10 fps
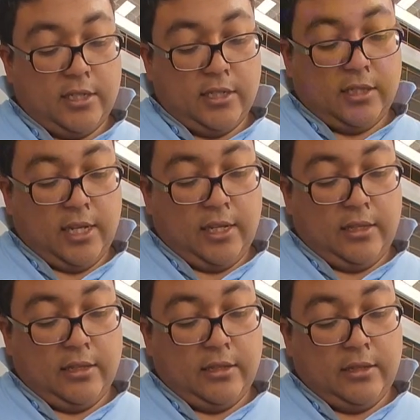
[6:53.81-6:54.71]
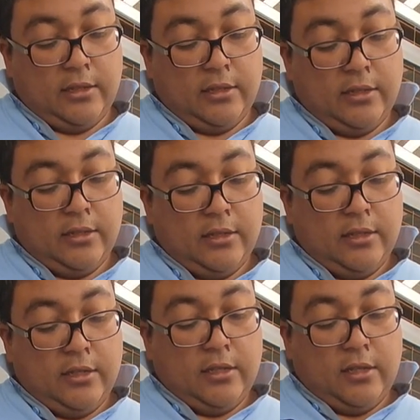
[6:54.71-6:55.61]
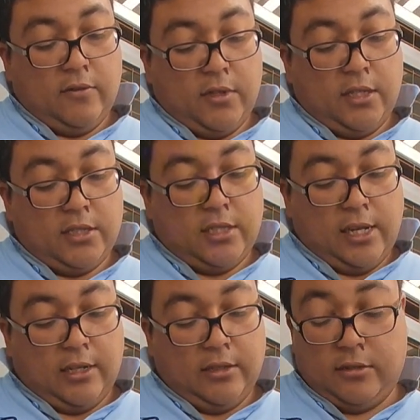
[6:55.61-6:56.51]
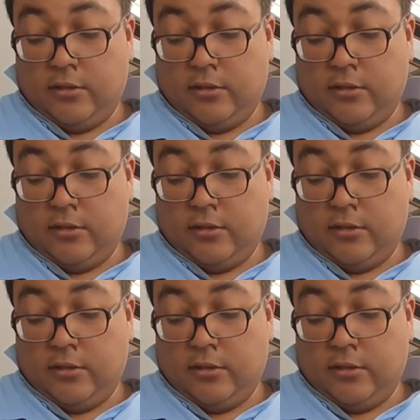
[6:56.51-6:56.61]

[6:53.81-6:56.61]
and tight. Everything's done.